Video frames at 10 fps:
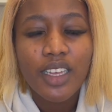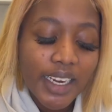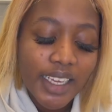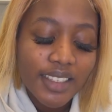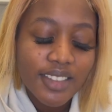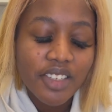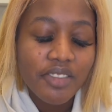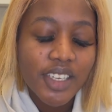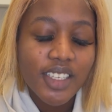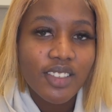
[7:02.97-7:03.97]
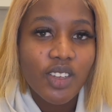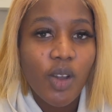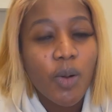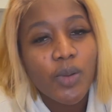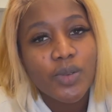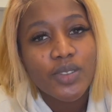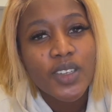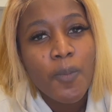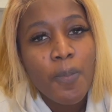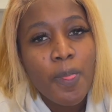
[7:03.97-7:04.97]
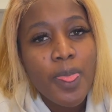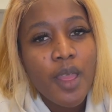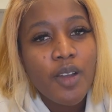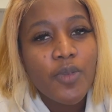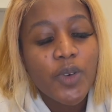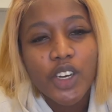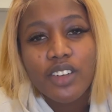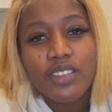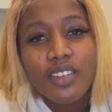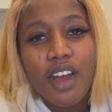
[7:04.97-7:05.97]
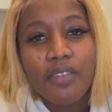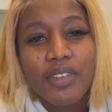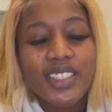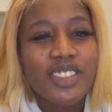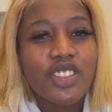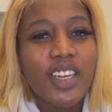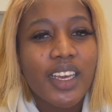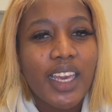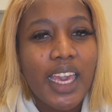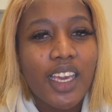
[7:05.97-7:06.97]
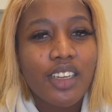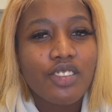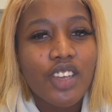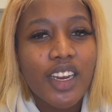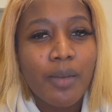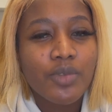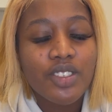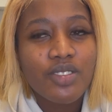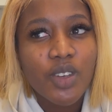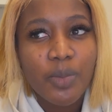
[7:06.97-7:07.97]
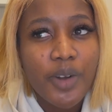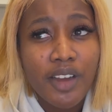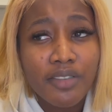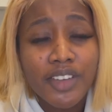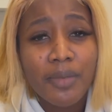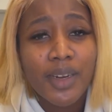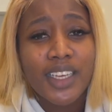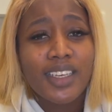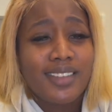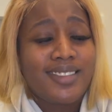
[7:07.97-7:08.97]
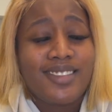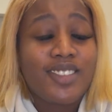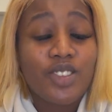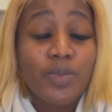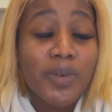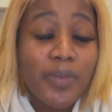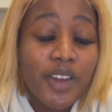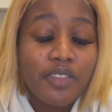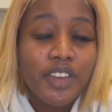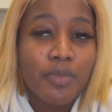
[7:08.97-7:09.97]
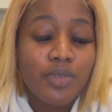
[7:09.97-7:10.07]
Setting serious goals for yourself at such a young age, and I'm just so proud of him, like, super proud of him.